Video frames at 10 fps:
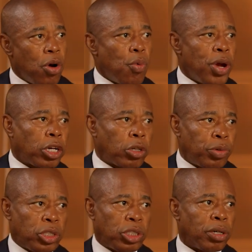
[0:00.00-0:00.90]
We're a
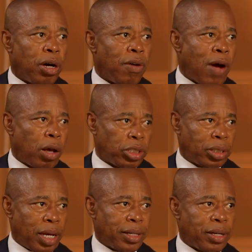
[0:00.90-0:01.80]
creature of our
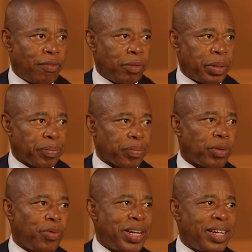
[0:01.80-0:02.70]
state government.
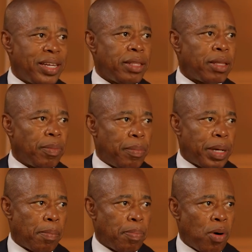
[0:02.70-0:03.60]
We need them to be
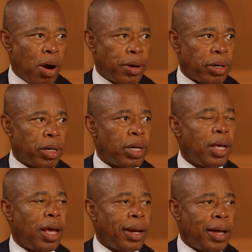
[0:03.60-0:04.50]
a partner
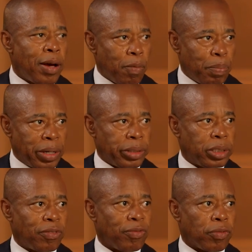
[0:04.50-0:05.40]
and help
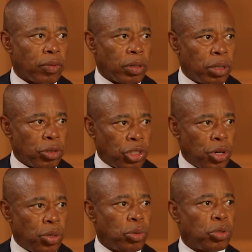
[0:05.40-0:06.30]
us
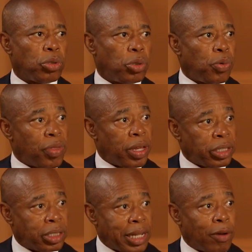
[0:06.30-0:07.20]
continue to do
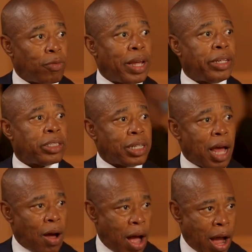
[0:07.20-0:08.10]
things like raising
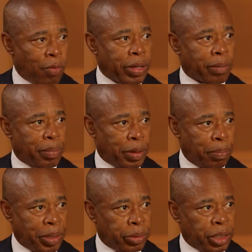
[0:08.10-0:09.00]
how high we can build
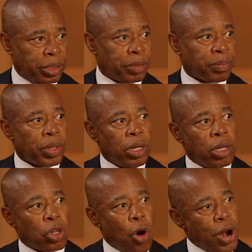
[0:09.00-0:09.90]
buildings,
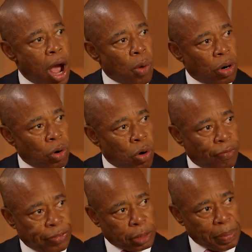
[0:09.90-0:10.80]
turn our
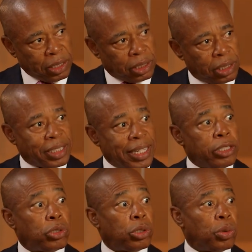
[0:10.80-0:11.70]
office spaces
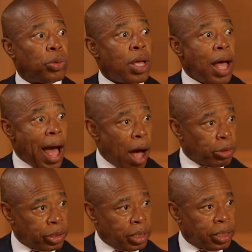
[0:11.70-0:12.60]
into
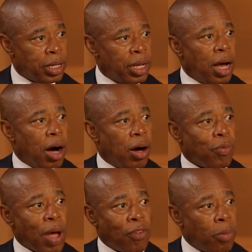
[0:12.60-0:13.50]
housing.
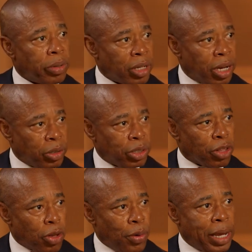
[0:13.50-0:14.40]
We have almost
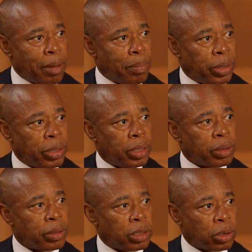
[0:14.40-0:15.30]
138
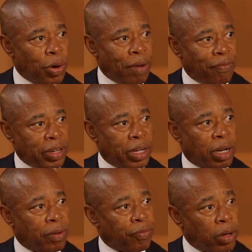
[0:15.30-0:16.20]
million square feet
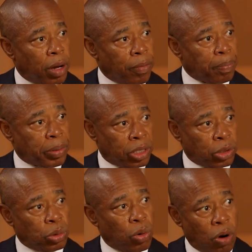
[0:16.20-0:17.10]
of
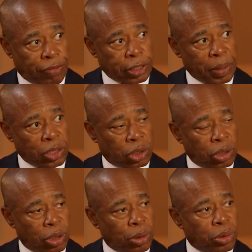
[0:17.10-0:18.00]
potential office space to
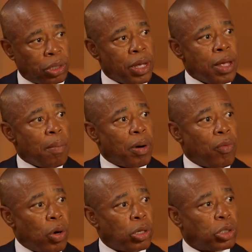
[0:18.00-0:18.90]
use, but
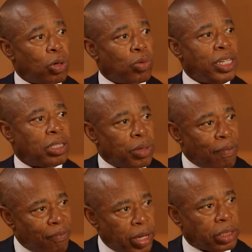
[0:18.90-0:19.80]
we also need to
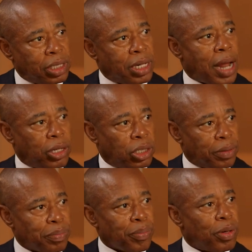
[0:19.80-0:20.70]
invest in
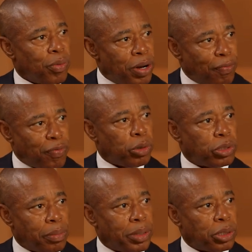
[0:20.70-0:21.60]
NYCHA. We're the
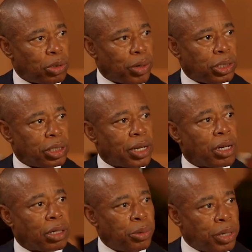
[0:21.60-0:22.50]
first administration that
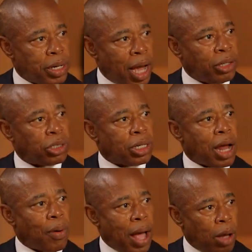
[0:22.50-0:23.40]
included NYCHA in
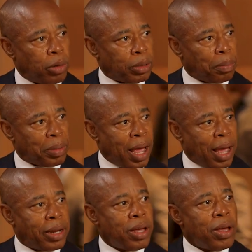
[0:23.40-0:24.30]
our housing
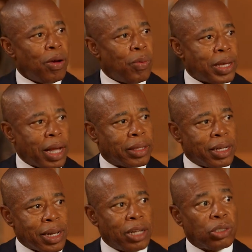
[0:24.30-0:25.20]
plan. We got the
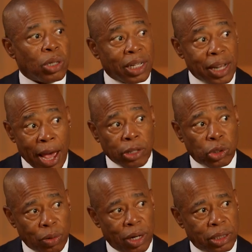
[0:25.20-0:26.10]
NYCHA Land
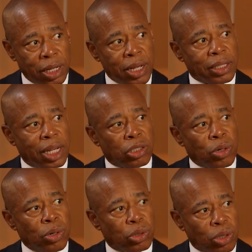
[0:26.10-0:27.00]
Trust that is
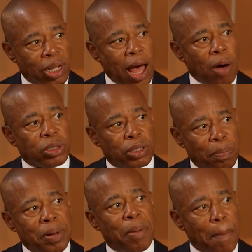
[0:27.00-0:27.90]
going to allow us to
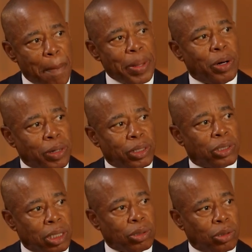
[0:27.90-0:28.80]
pump
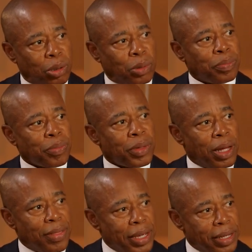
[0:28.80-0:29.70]
billions into
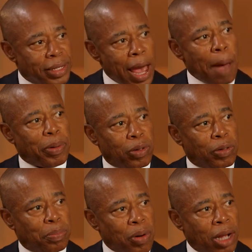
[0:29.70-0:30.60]
the capital
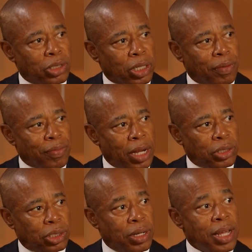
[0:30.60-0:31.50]
project of
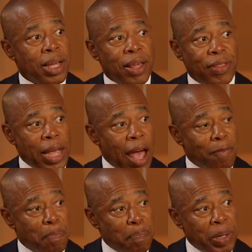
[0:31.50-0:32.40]
NYCHA. They
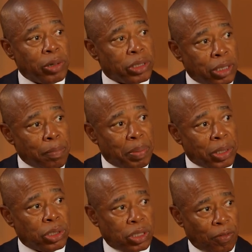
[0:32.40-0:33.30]
have billions and
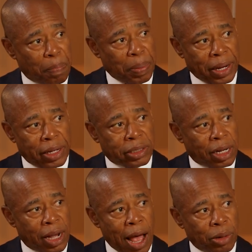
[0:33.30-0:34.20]
billions of repairs that
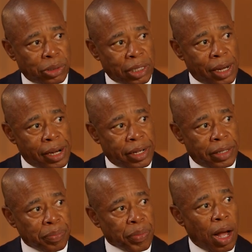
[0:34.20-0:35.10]
are
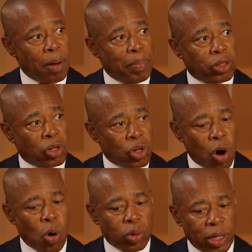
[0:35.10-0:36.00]
outstanding. But the
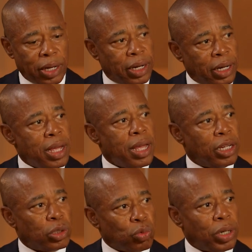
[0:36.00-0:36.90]
goal here
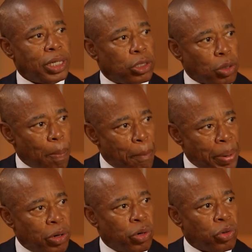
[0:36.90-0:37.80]
is really to
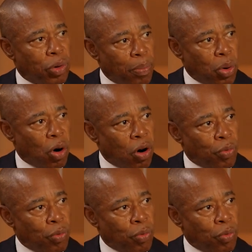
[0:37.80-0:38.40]
build more.